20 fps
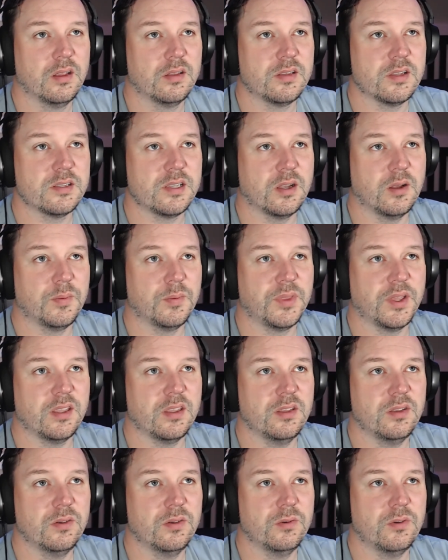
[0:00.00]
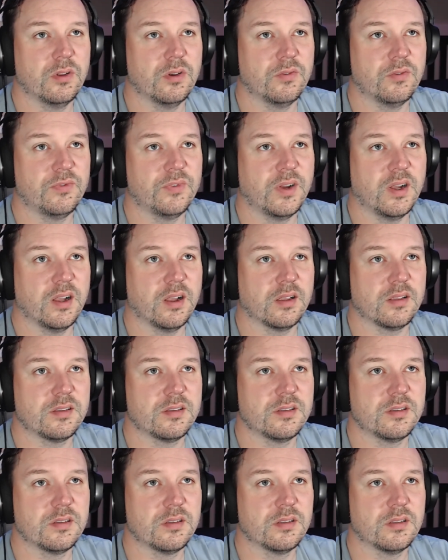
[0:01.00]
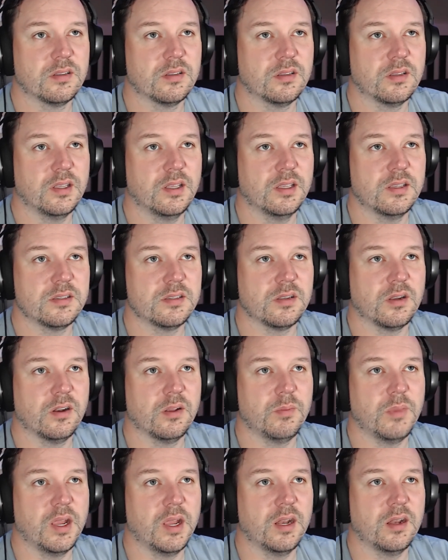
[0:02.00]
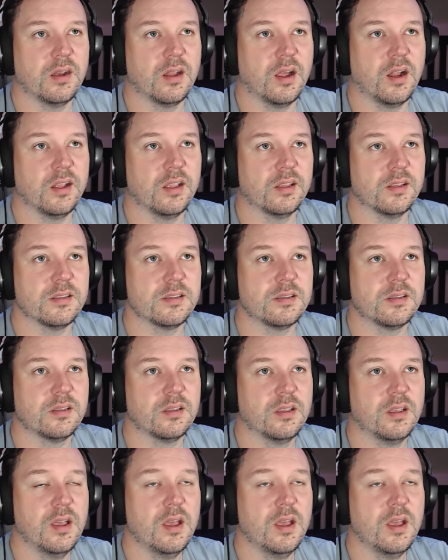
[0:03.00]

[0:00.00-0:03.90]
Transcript: Does help that you know Fox. He has already made an audience.